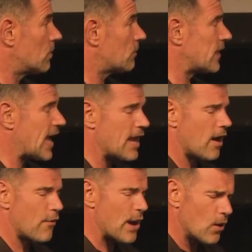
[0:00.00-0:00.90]
So the
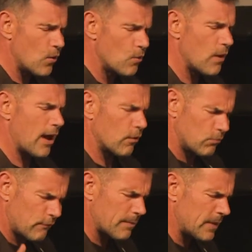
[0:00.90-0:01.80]
NRL,
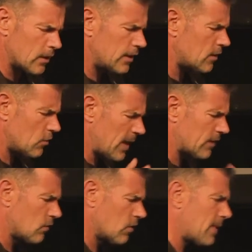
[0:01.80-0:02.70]
our rugby league, who
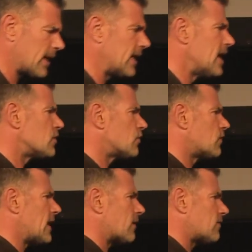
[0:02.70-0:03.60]
makes all the money,
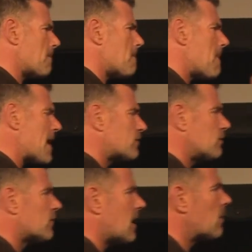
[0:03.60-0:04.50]
just announced a
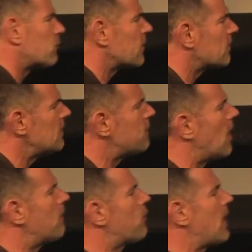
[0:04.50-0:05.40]
massive sum of
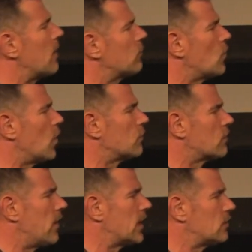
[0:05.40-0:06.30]

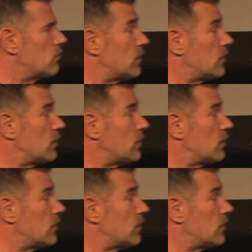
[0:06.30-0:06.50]
$65,000 going into